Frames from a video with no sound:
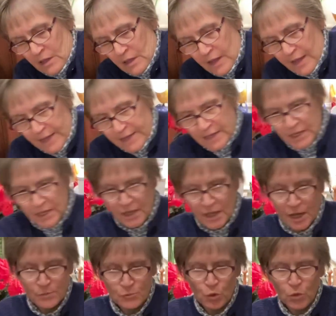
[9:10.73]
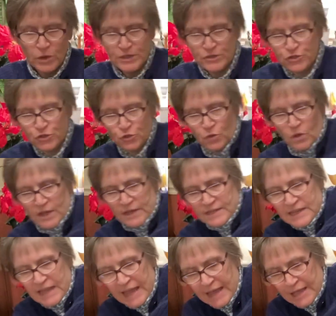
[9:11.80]
I'm going to
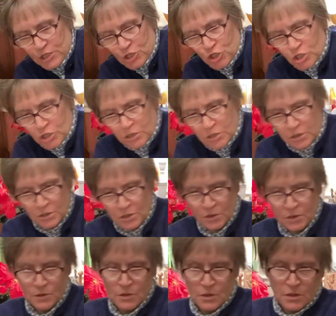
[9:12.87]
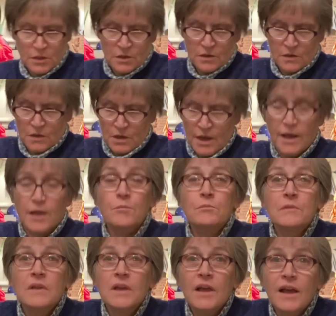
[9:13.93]
attach
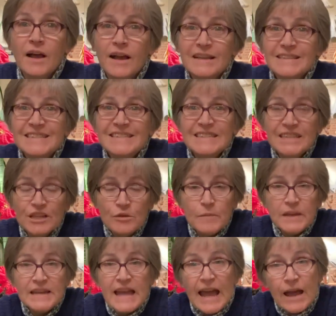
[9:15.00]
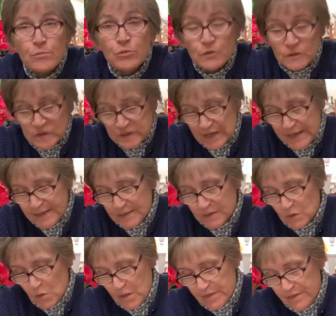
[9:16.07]
a cinnamon apple slice
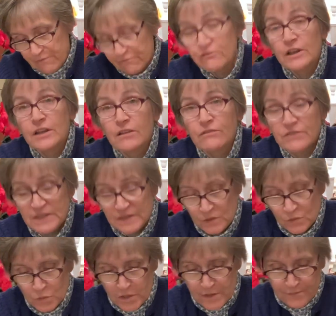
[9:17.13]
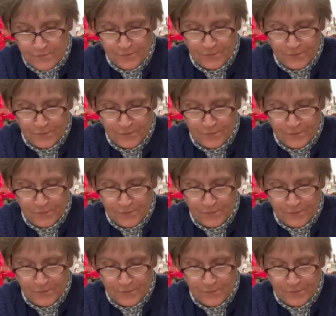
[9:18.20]
on the front of this one.